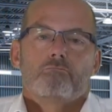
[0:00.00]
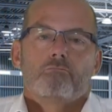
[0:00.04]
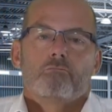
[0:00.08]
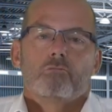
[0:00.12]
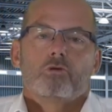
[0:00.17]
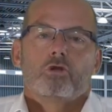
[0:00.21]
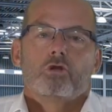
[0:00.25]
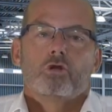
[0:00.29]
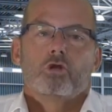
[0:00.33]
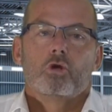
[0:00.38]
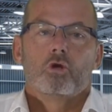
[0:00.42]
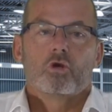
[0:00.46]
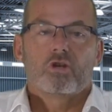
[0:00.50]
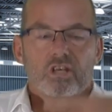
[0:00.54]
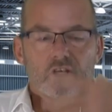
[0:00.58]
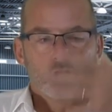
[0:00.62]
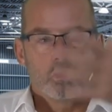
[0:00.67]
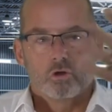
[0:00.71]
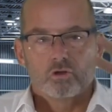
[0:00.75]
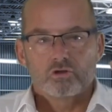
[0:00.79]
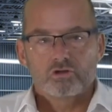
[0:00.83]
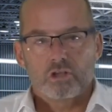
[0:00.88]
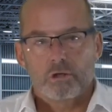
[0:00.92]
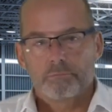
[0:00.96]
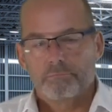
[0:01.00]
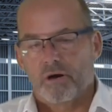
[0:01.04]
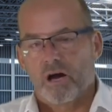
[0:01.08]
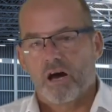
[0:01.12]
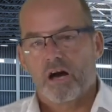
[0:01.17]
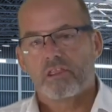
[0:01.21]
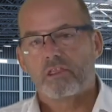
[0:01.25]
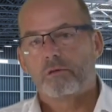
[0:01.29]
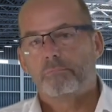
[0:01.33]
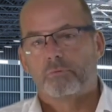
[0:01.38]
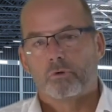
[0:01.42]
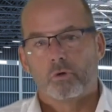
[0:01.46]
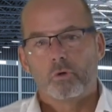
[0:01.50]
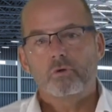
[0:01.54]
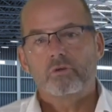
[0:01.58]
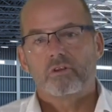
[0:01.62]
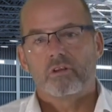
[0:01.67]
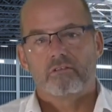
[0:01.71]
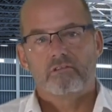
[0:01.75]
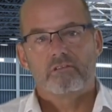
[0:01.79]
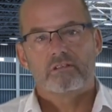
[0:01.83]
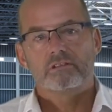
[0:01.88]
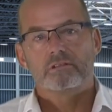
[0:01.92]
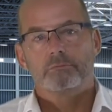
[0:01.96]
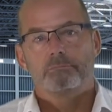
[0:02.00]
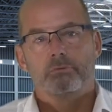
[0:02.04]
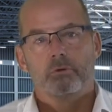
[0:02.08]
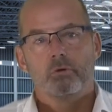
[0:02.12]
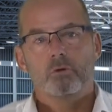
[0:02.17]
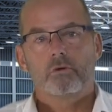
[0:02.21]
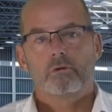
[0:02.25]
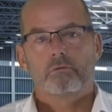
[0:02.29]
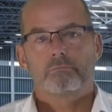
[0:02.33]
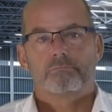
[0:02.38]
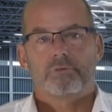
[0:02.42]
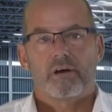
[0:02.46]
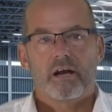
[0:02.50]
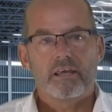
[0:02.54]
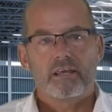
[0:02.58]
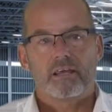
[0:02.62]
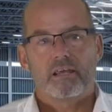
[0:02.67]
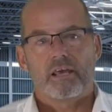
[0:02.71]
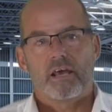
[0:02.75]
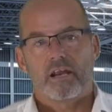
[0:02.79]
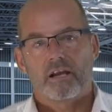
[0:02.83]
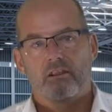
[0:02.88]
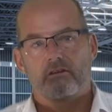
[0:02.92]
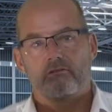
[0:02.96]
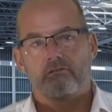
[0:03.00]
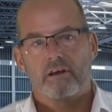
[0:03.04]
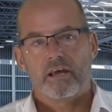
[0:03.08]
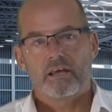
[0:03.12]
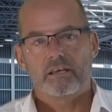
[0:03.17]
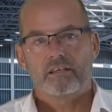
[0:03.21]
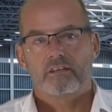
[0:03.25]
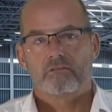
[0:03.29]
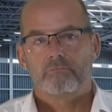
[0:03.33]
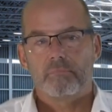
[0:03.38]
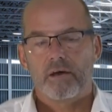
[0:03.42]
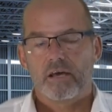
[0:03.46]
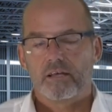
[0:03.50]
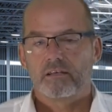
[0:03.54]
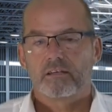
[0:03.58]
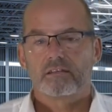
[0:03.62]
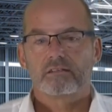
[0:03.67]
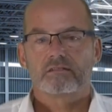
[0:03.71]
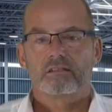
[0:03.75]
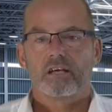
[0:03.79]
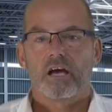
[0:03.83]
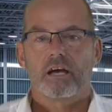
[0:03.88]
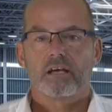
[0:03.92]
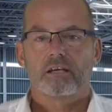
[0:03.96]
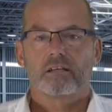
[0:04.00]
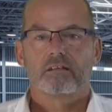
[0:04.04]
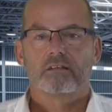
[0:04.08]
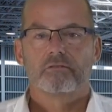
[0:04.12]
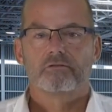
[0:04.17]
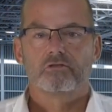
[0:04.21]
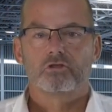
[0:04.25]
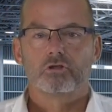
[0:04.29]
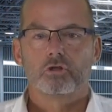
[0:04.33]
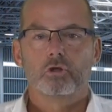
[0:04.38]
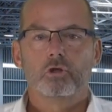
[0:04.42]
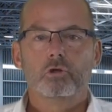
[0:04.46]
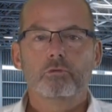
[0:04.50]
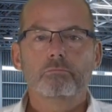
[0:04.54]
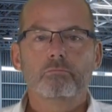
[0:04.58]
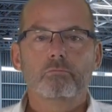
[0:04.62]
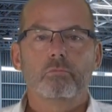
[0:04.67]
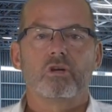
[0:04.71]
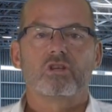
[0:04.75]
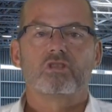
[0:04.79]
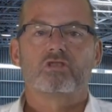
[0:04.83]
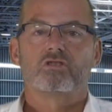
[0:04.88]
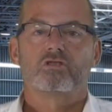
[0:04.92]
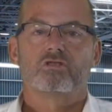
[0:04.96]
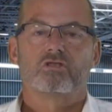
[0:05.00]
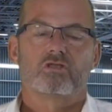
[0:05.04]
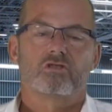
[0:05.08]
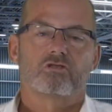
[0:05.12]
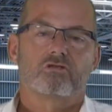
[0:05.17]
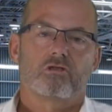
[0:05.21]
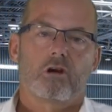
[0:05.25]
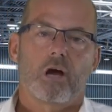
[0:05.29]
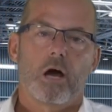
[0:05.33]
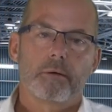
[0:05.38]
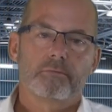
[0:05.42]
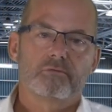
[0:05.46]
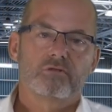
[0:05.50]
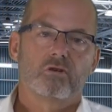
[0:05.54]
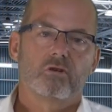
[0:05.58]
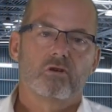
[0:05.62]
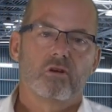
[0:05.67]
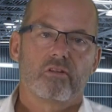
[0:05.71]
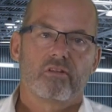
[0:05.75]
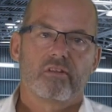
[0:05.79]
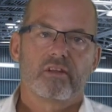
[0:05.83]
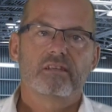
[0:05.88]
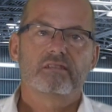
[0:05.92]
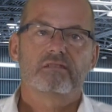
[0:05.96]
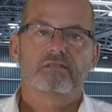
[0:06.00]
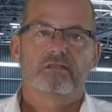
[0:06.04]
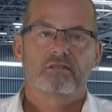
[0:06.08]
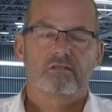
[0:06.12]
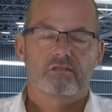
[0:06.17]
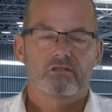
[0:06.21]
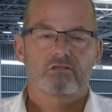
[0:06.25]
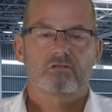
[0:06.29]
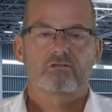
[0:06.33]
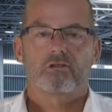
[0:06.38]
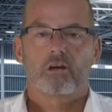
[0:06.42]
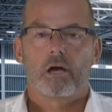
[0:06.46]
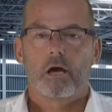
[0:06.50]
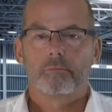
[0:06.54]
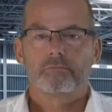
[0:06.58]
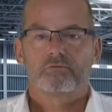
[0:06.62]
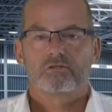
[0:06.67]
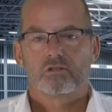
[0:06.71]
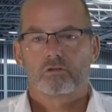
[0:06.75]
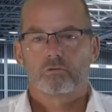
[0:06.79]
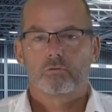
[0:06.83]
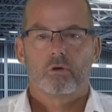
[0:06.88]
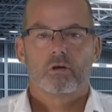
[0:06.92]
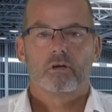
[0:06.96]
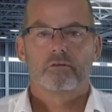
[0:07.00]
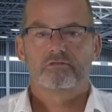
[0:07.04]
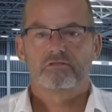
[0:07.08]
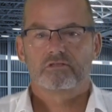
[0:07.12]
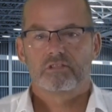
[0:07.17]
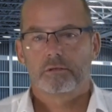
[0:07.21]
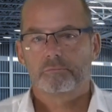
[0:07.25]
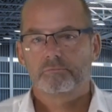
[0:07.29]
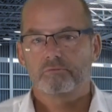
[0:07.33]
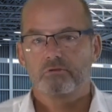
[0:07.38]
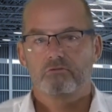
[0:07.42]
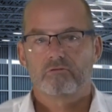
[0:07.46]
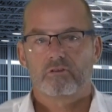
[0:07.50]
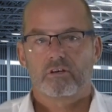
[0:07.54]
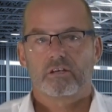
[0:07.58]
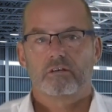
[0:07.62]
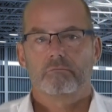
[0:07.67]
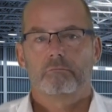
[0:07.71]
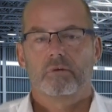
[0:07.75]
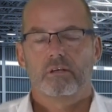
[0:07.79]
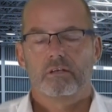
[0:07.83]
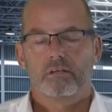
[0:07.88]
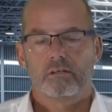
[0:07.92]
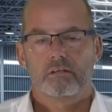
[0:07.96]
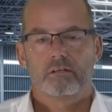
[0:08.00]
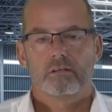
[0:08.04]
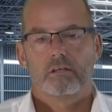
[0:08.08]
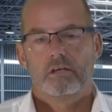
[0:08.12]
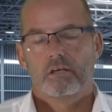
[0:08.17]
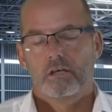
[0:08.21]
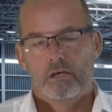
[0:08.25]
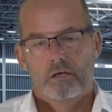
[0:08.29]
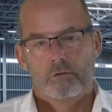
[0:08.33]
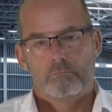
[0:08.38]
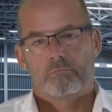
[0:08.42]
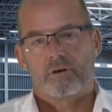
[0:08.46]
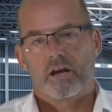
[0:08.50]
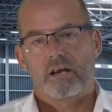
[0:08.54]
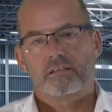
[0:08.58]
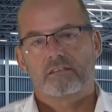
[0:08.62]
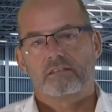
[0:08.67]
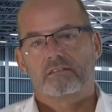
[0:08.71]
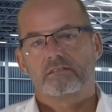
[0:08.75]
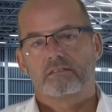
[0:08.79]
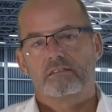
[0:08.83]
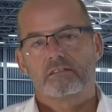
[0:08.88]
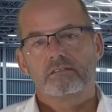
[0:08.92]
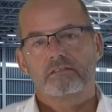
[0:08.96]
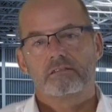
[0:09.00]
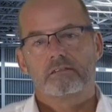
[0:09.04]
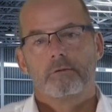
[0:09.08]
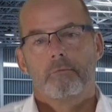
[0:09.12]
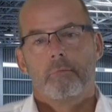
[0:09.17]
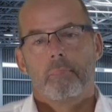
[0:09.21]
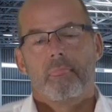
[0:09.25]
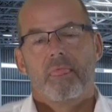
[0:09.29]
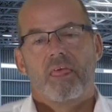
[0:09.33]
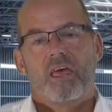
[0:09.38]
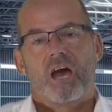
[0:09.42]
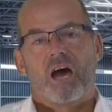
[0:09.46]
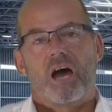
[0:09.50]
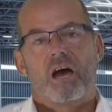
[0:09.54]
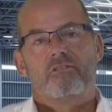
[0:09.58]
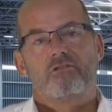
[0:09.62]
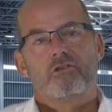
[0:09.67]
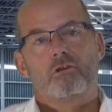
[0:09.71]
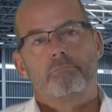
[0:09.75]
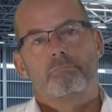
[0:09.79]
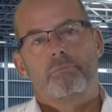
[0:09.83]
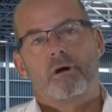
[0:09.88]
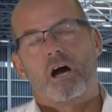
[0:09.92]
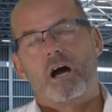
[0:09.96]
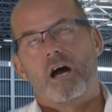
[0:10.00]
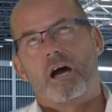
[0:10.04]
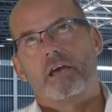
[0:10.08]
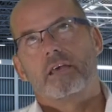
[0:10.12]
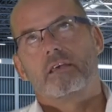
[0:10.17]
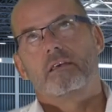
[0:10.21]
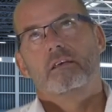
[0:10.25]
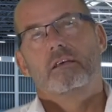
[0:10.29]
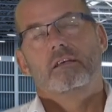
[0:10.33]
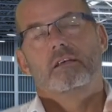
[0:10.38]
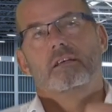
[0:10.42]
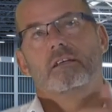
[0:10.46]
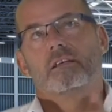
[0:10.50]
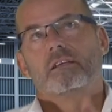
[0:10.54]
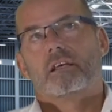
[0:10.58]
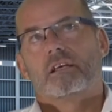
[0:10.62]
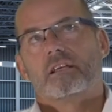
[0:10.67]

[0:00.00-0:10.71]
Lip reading: You can also buy the book. There is a book, Breaking Out of the Reactive Maintenance Cycle of Doom, which describes all of this and describes the 12 steps and recommended practices. If you buy a